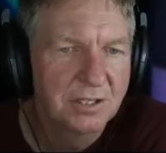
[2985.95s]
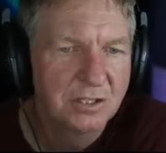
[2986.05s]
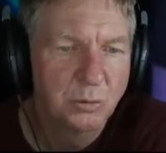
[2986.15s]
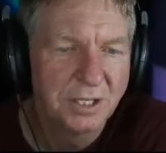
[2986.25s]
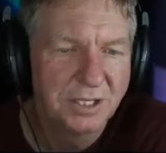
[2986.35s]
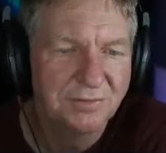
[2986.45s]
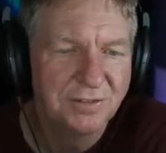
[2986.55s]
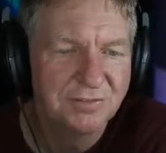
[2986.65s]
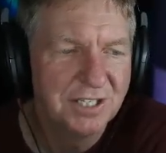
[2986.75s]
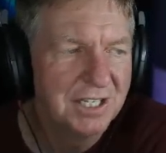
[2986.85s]

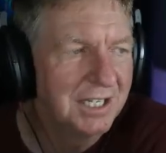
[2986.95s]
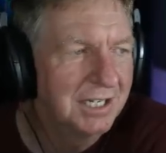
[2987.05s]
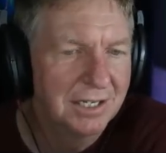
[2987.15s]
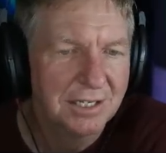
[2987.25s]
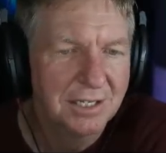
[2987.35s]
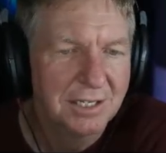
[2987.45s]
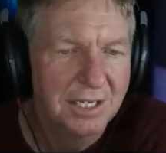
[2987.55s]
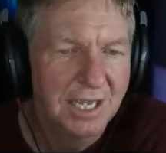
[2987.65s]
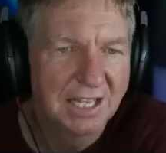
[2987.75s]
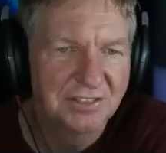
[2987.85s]
2015
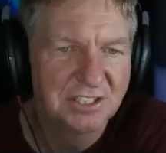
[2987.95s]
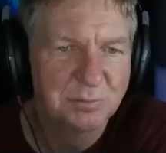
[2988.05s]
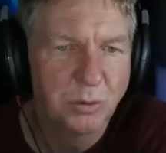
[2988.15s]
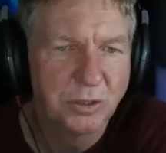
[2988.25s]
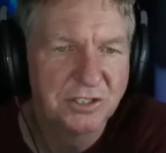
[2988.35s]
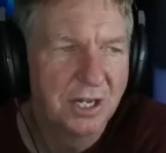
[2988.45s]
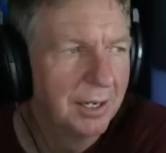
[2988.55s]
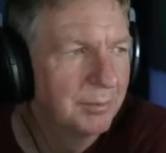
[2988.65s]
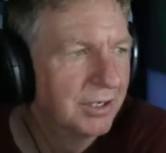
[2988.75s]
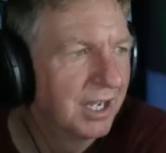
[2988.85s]
at this point in
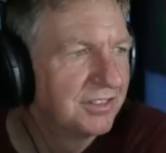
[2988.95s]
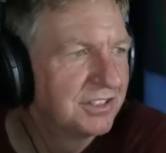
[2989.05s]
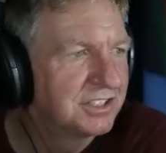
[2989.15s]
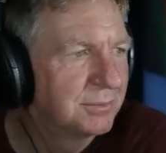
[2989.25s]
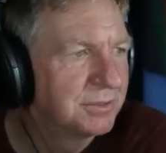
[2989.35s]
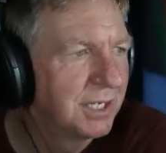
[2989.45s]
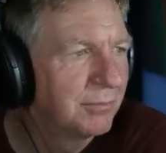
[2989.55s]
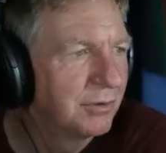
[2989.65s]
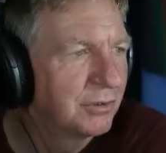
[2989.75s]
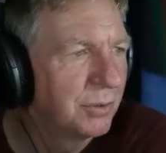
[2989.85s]
time, 9th of
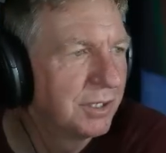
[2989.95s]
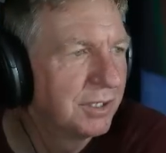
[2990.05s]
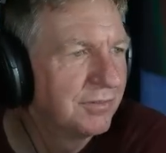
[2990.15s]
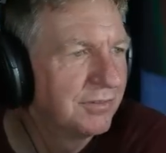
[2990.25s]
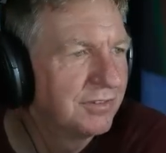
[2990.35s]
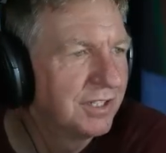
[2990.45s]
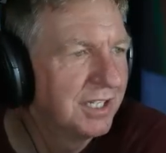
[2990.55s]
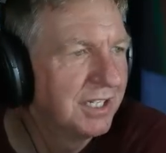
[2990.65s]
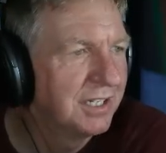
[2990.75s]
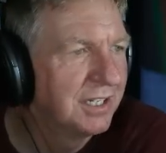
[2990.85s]
September
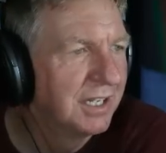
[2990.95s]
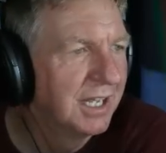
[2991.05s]
2015,